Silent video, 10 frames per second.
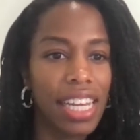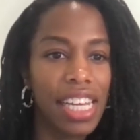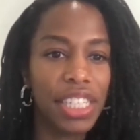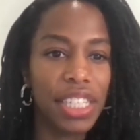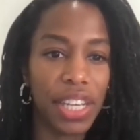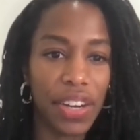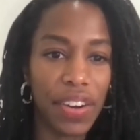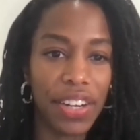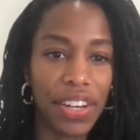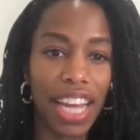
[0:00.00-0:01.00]
She is a
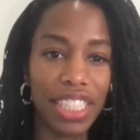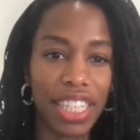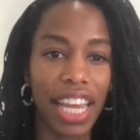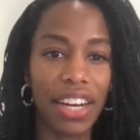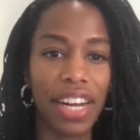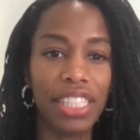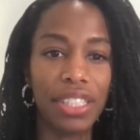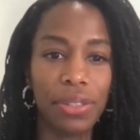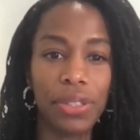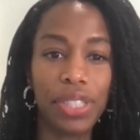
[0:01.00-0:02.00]
curator, educator, and
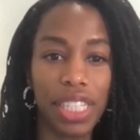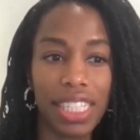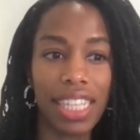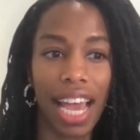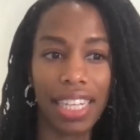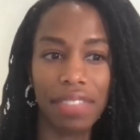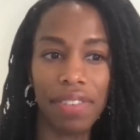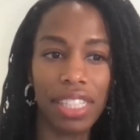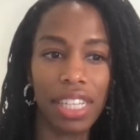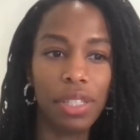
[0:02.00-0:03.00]
social justice
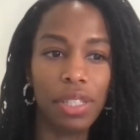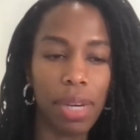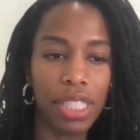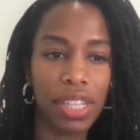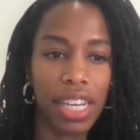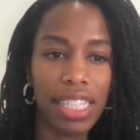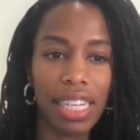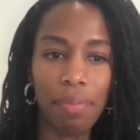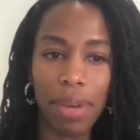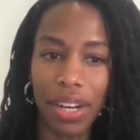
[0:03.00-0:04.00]
activist who specializes in
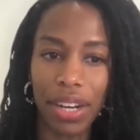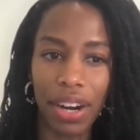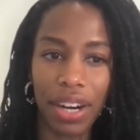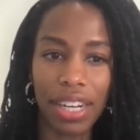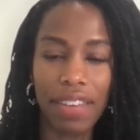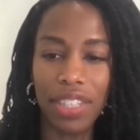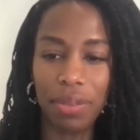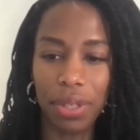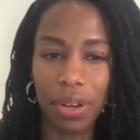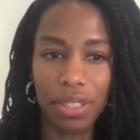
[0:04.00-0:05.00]
American art and visual
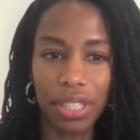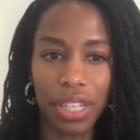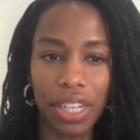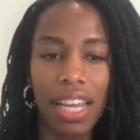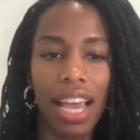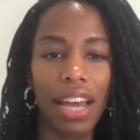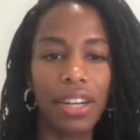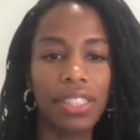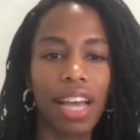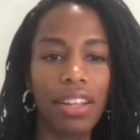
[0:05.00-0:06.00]
culture, and her
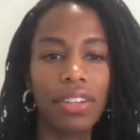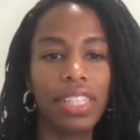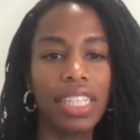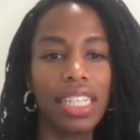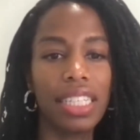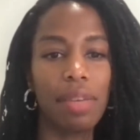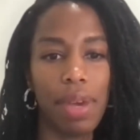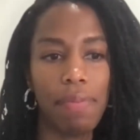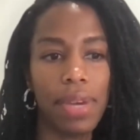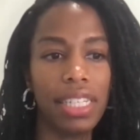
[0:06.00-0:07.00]
scholarly
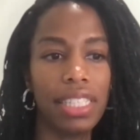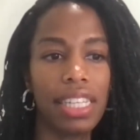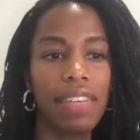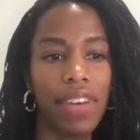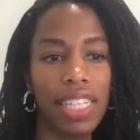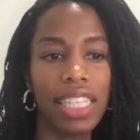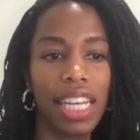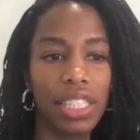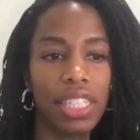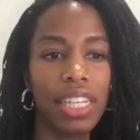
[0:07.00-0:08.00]
commitment to the
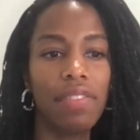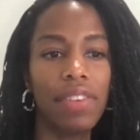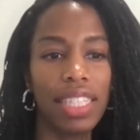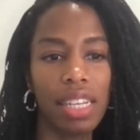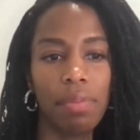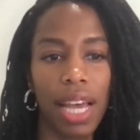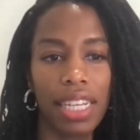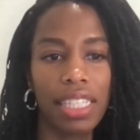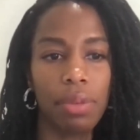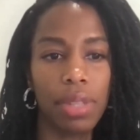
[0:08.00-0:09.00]
investigation of
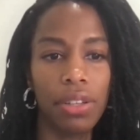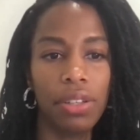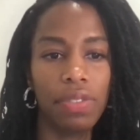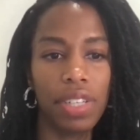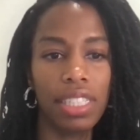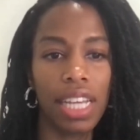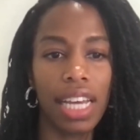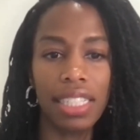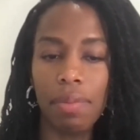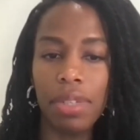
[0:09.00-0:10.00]
anti-Blackness within those fields
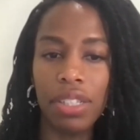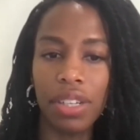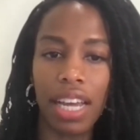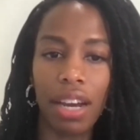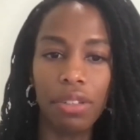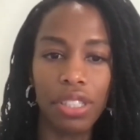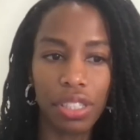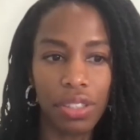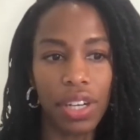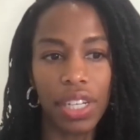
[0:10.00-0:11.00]
has demonstrated how
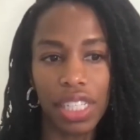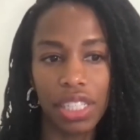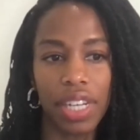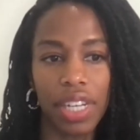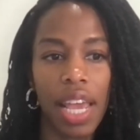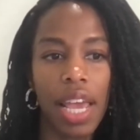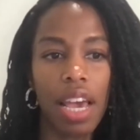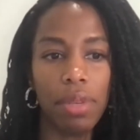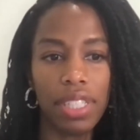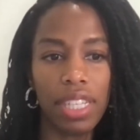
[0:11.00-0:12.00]
traditional art history and
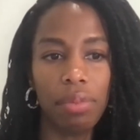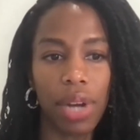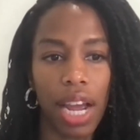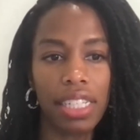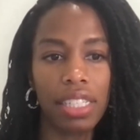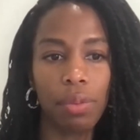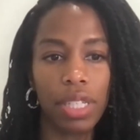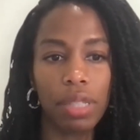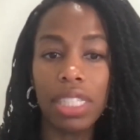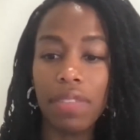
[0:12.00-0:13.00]
museum practice work
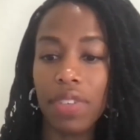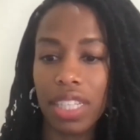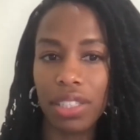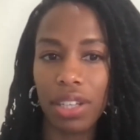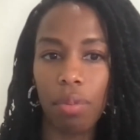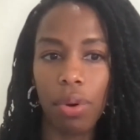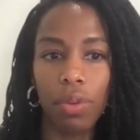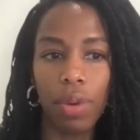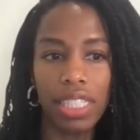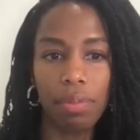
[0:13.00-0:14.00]
specifically to uphold
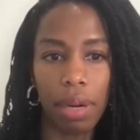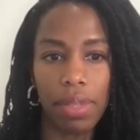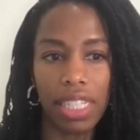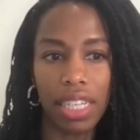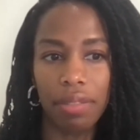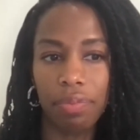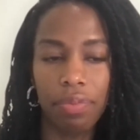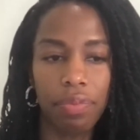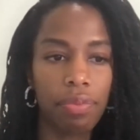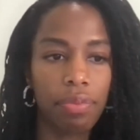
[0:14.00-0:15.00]
white supremacy.
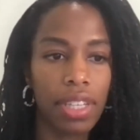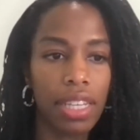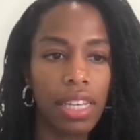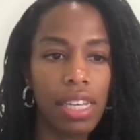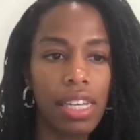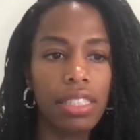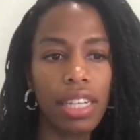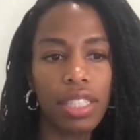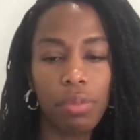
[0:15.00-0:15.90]
Dr.